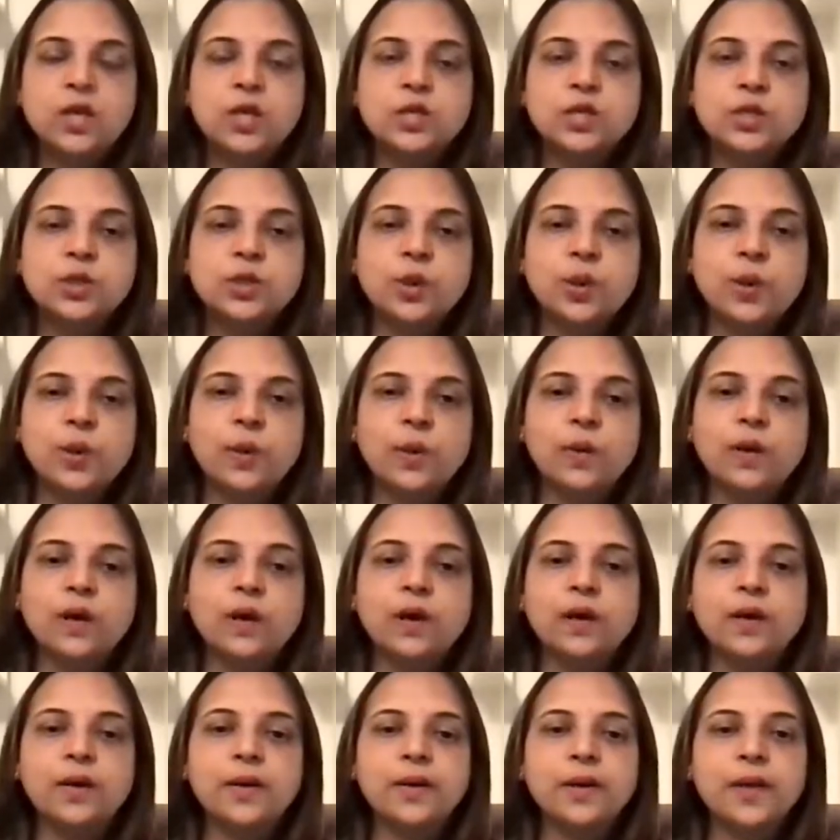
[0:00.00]

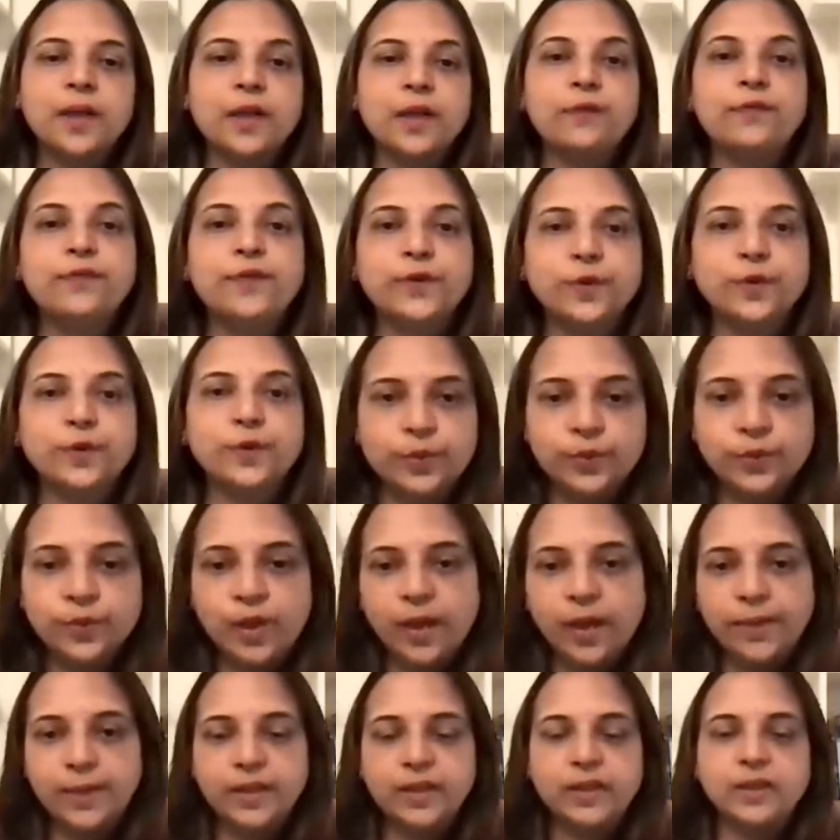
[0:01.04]
So if you,
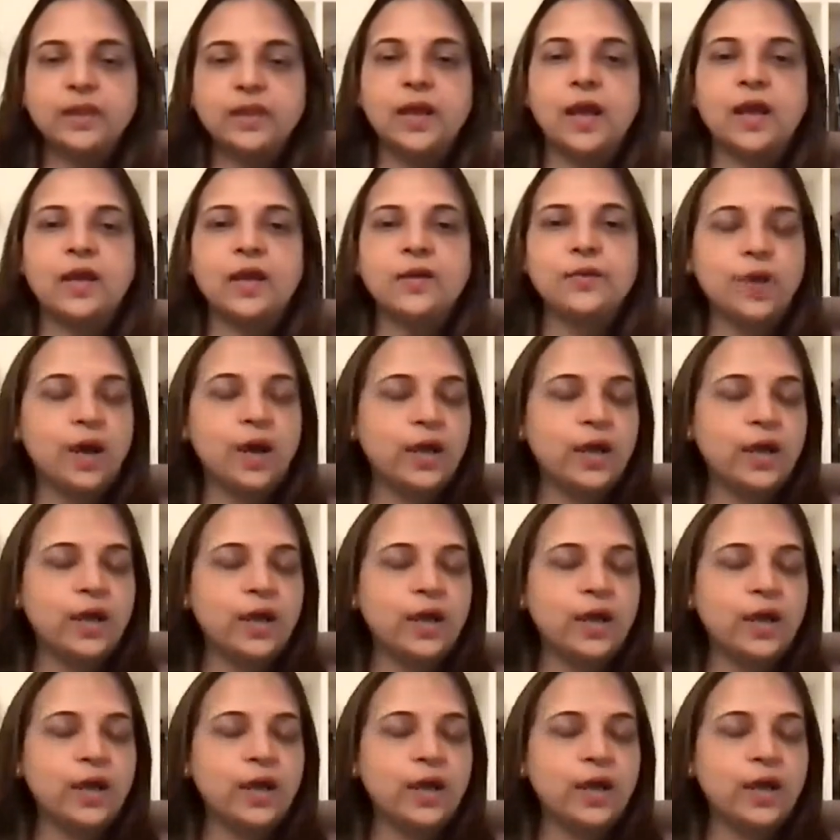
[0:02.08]
I mean, I
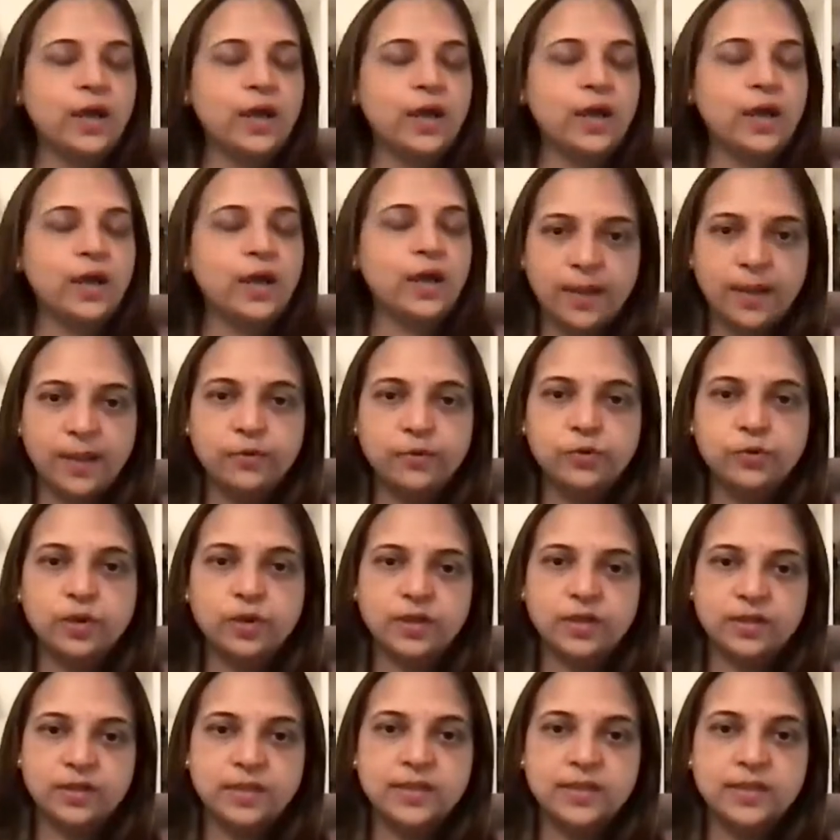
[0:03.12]
really wanted them to
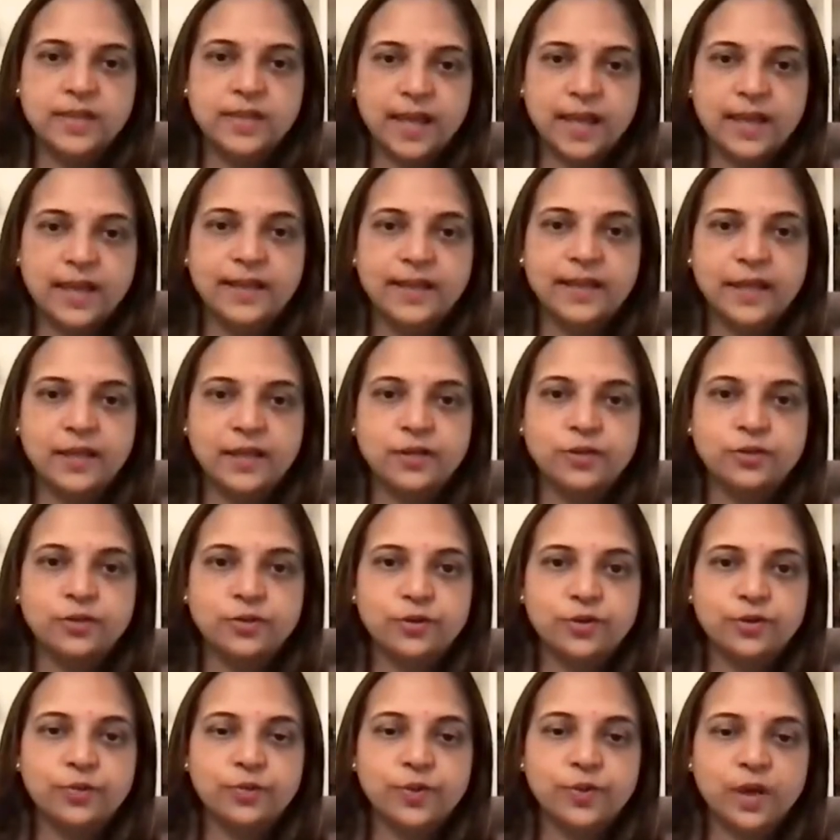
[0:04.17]
understand that, you
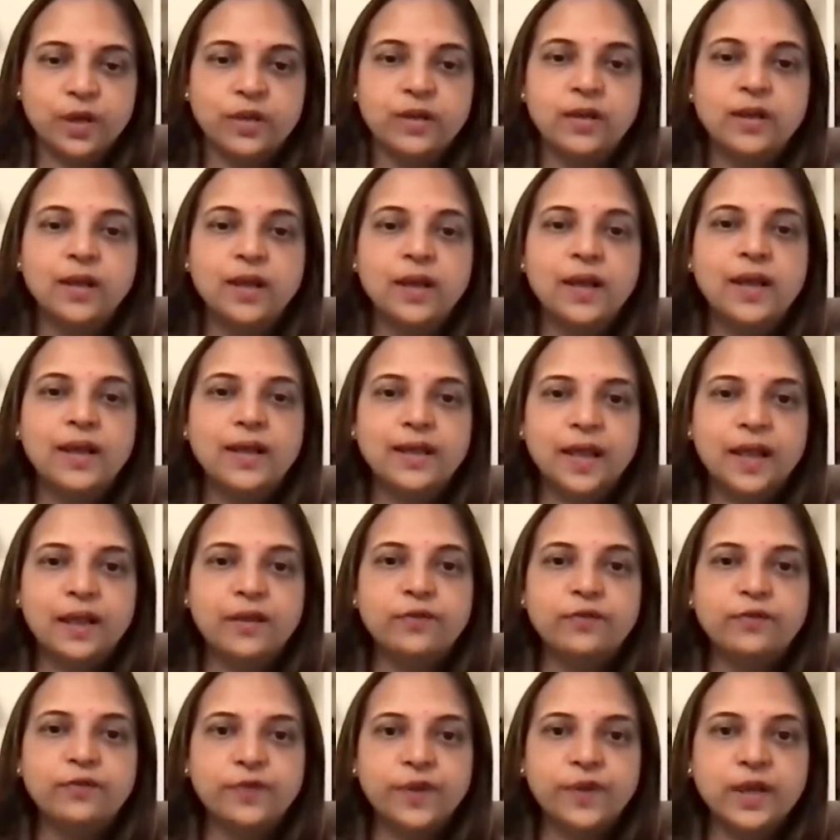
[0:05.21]
know, one
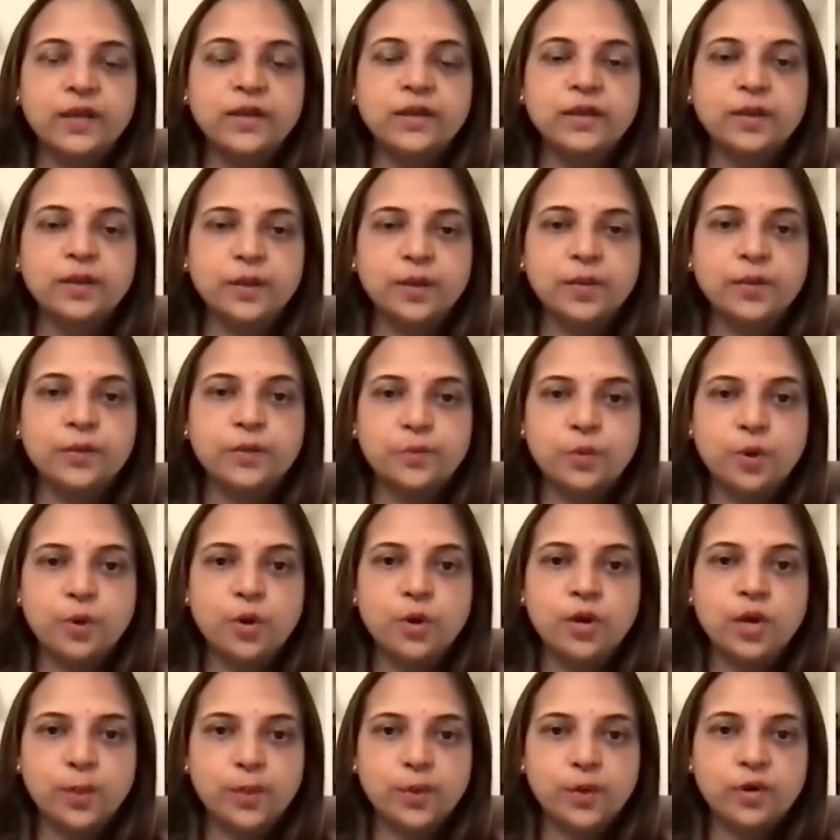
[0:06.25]
can feed
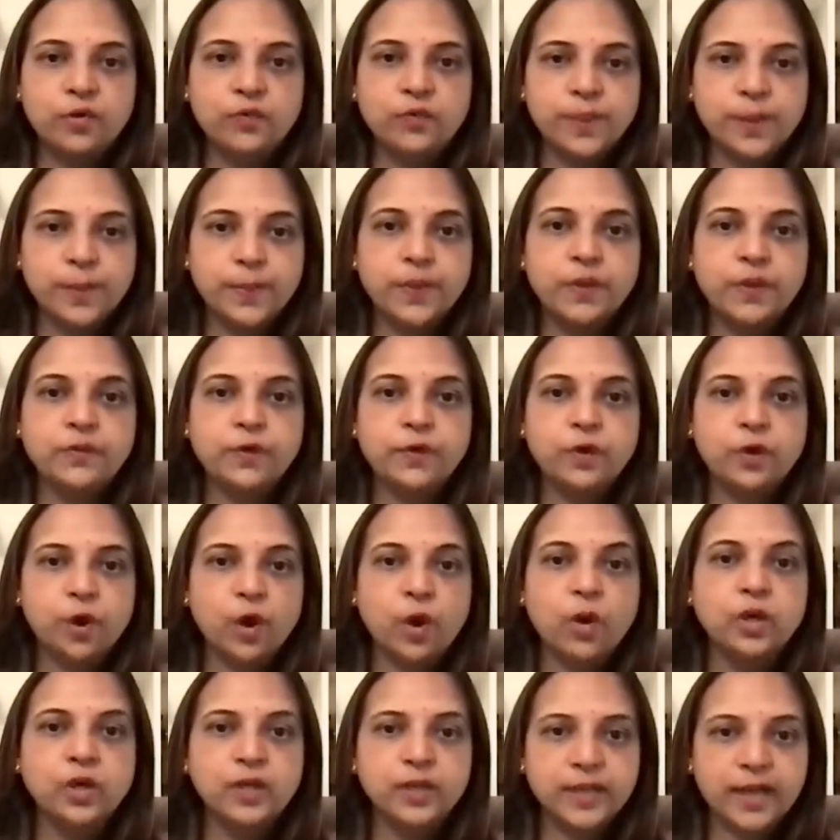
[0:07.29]
more number of people for
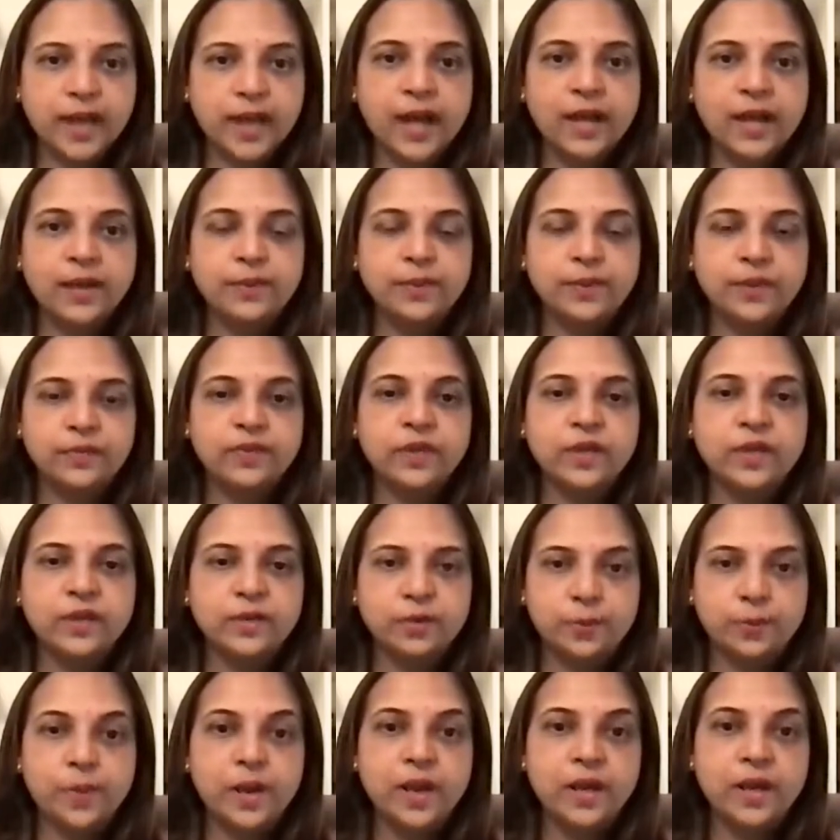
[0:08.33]
longer time if they
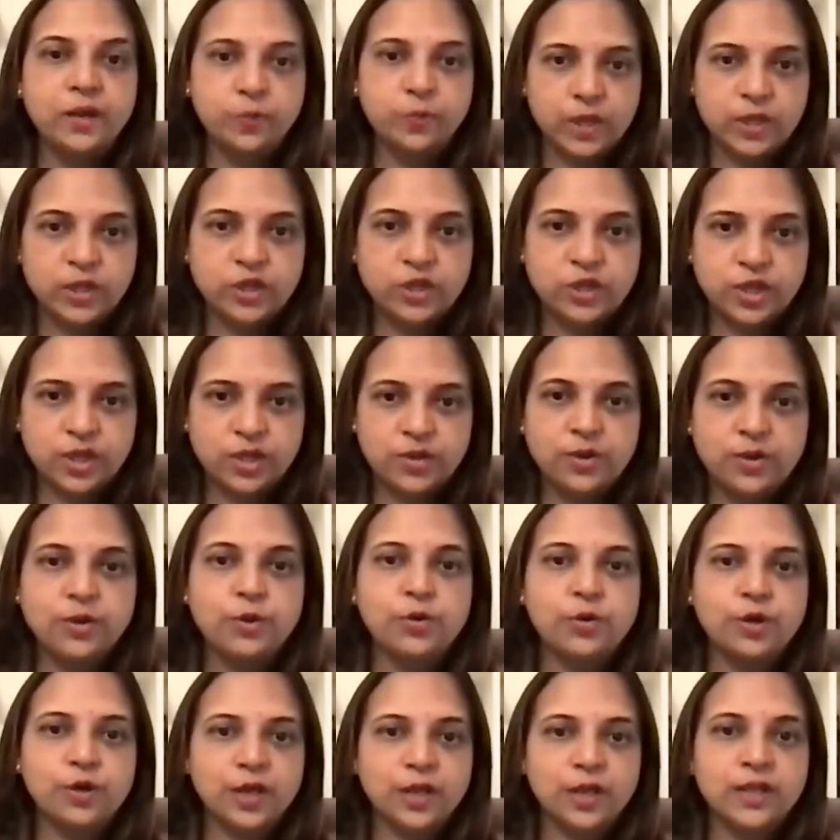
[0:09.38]
remain vegetarian,
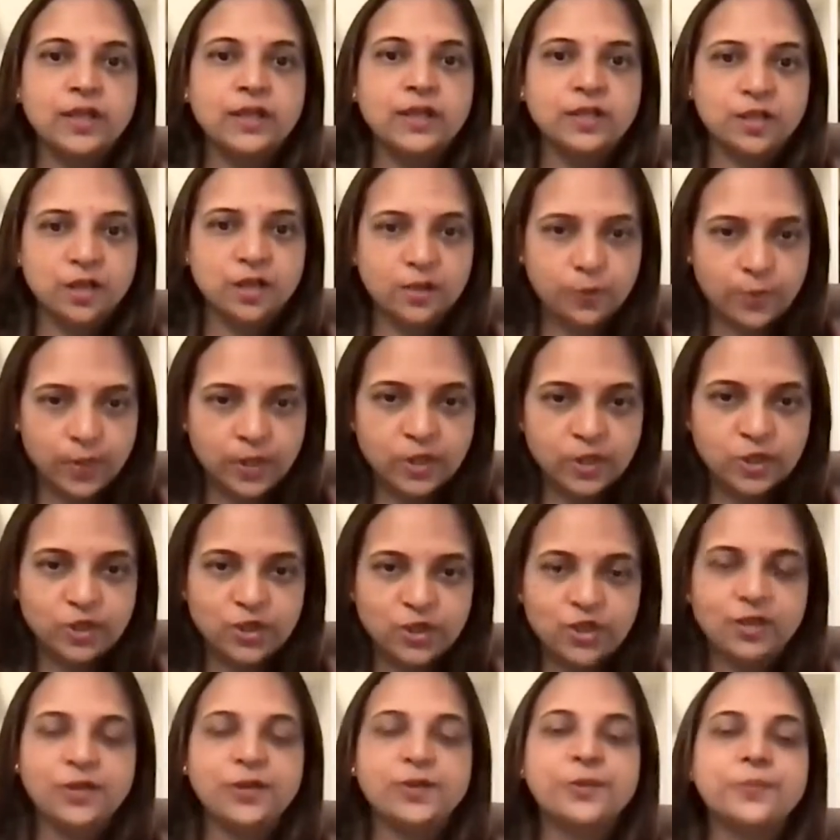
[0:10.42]
or if they turn
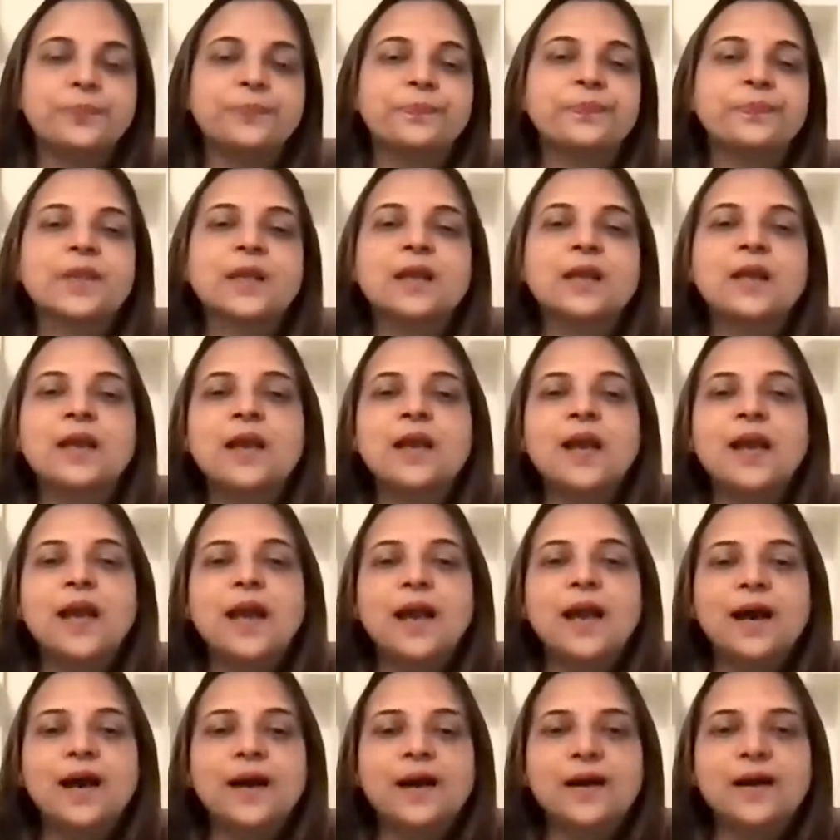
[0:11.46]
vegetarian.
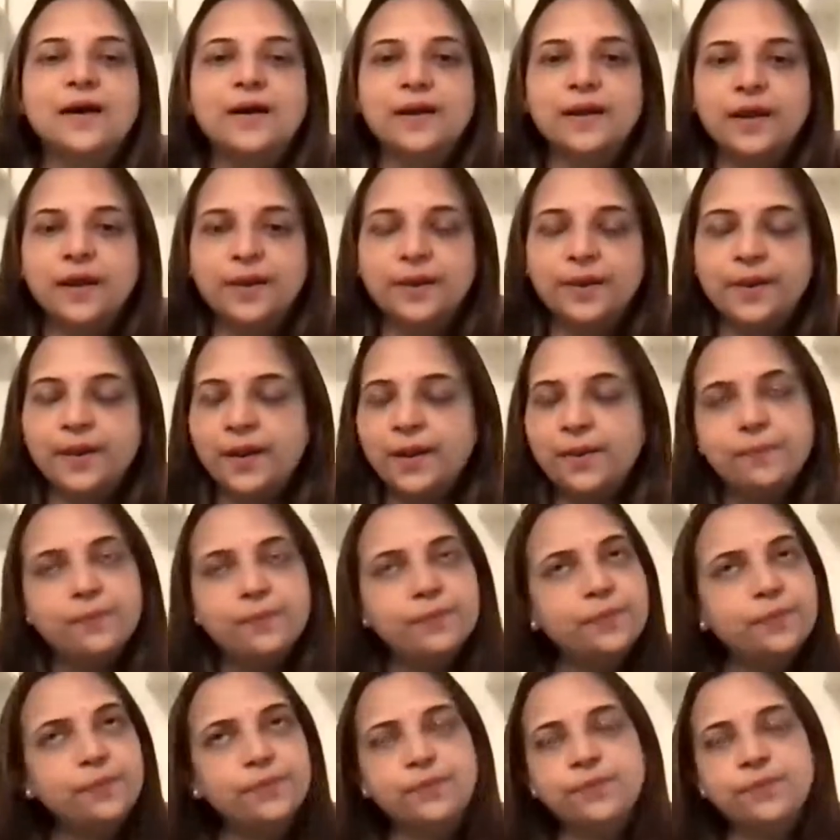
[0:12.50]
uh,
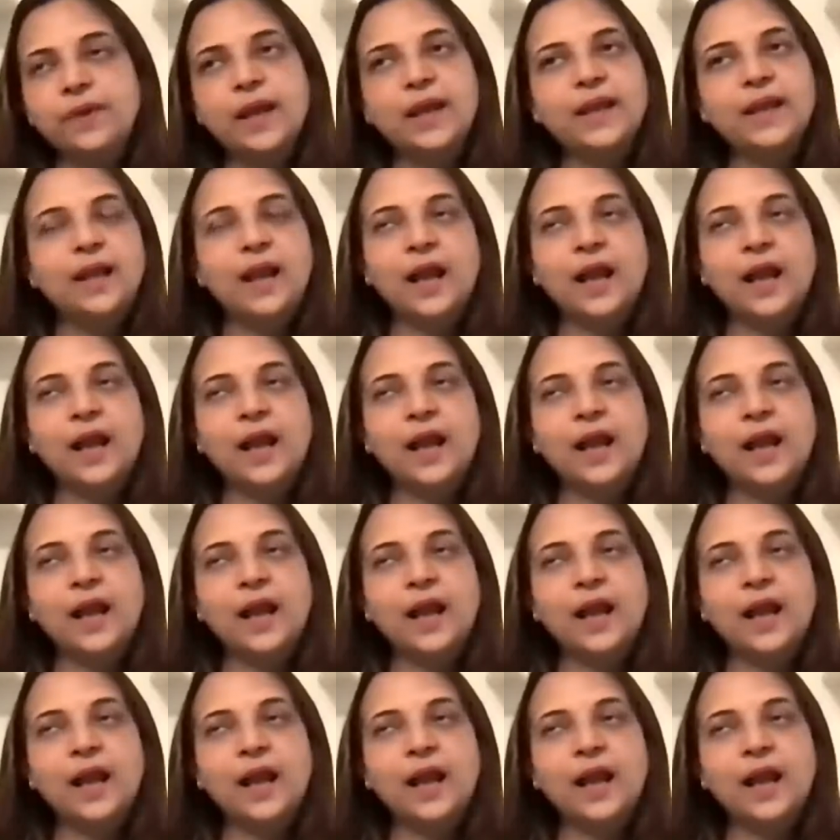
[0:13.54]
like,